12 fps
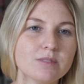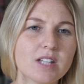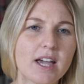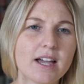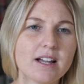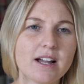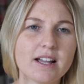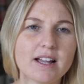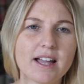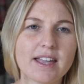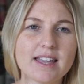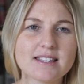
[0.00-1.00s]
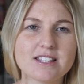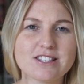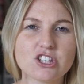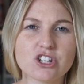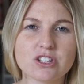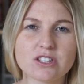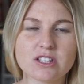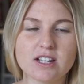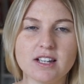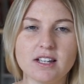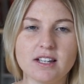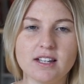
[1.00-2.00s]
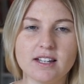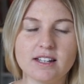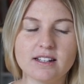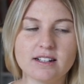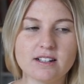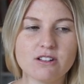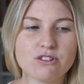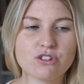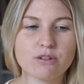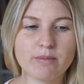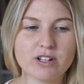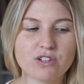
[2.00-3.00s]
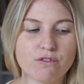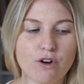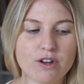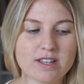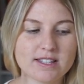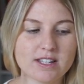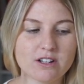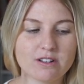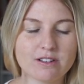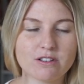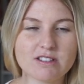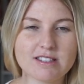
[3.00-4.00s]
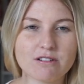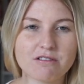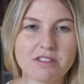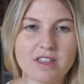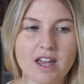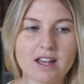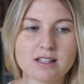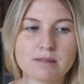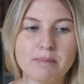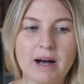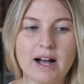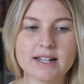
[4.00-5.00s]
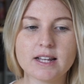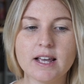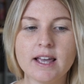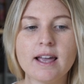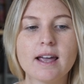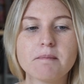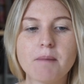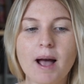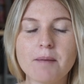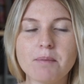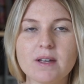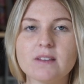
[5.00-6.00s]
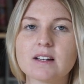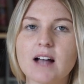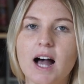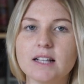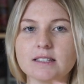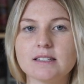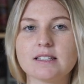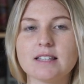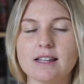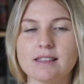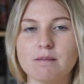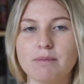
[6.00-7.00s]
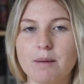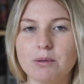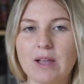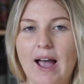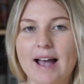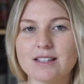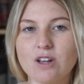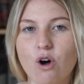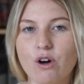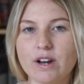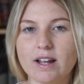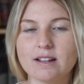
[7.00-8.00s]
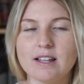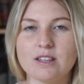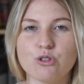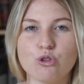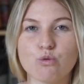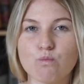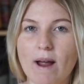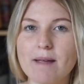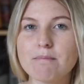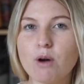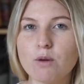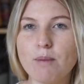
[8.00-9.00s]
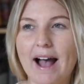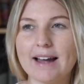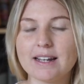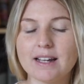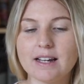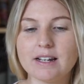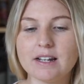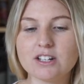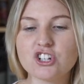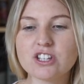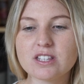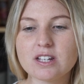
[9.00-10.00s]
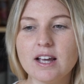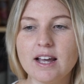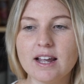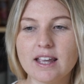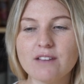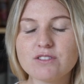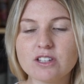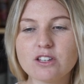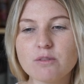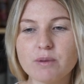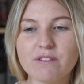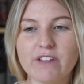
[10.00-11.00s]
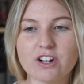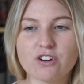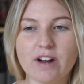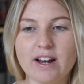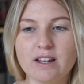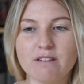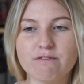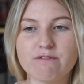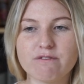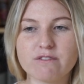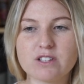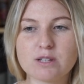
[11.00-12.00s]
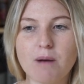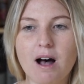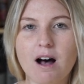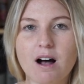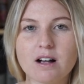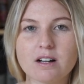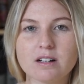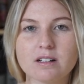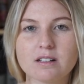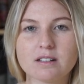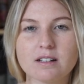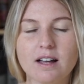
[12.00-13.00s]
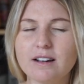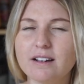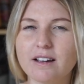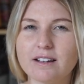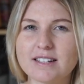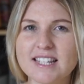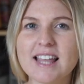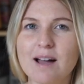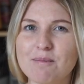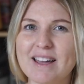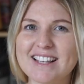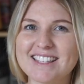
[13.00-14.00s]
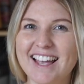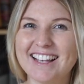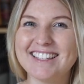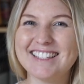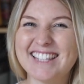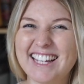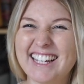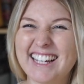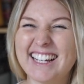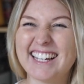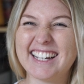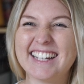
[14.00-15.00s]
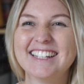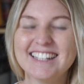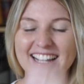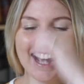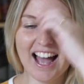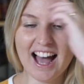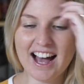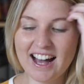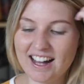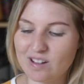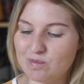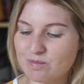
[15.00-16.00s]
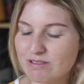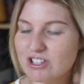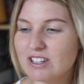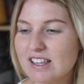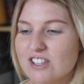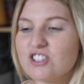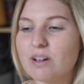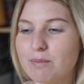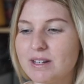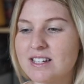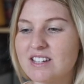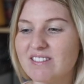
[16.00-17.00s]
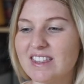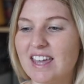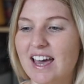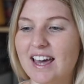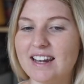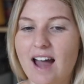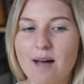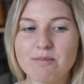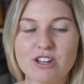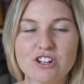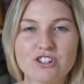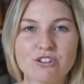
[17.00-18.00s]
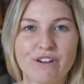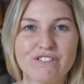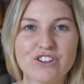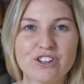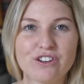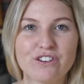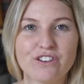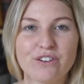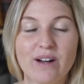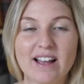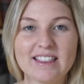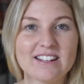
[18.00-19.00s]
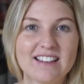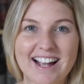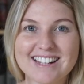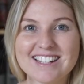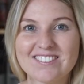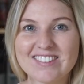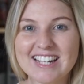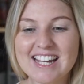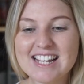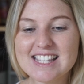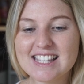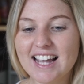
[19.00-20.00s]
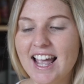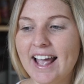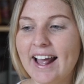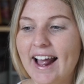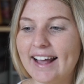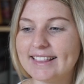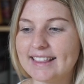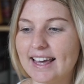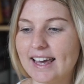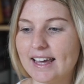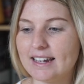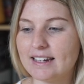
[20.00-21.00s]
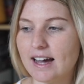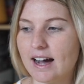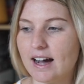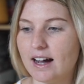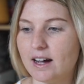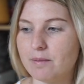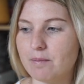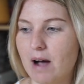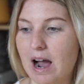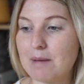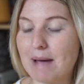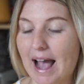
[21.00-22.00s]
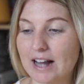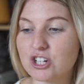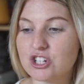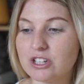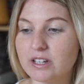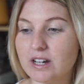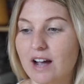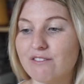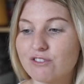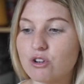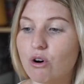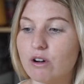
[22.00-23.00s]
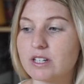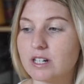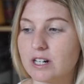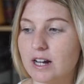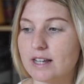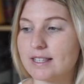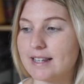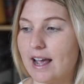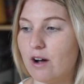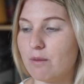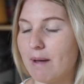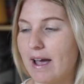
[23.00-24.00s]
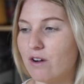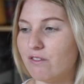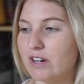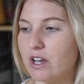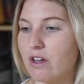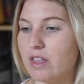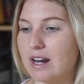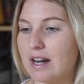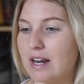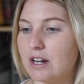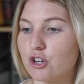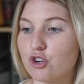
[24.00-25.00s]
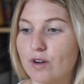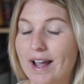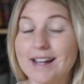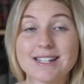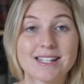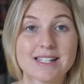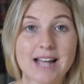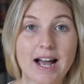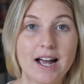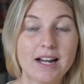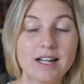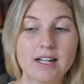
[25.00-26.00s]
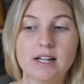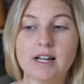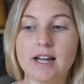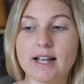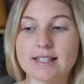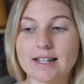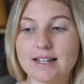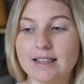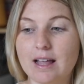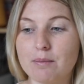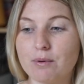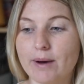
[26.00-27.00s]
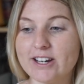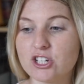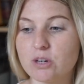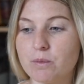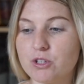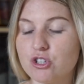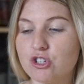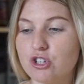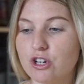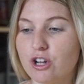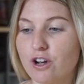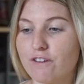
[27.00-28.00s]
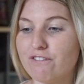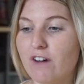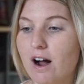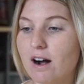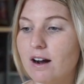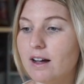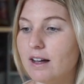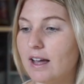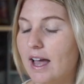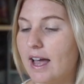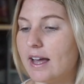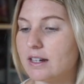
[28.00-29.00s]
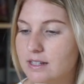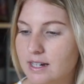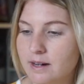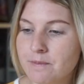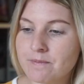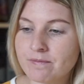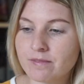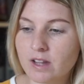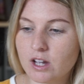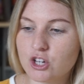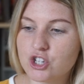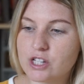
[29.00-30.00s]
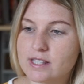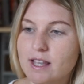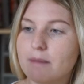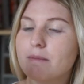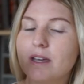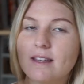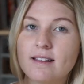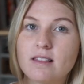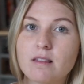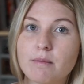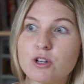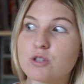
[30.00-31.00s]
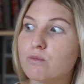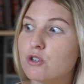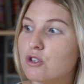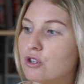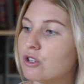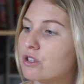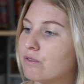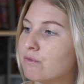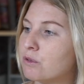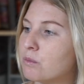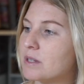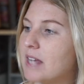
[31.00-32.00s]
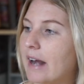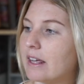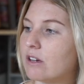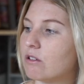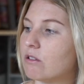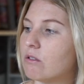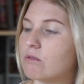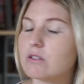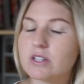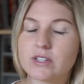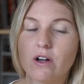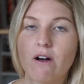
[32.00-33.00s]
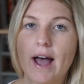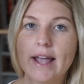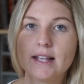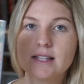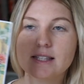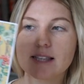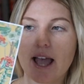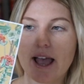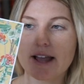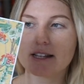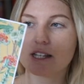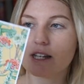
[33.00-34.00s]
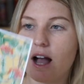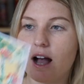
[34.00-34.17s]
guess it's just not so much focusing on those little things, but it might be the colours that the bubble has on it, that the rainbow pattern, it just gives a little bit of that creative spark. I don't know, did that make sense? So let's jump into it then. I'm going to do a few little activities. And then I've got a snail mail video that I need to create today. It's a collaboration with Studio Farah, and she sent me the most beautiful botanical designs. And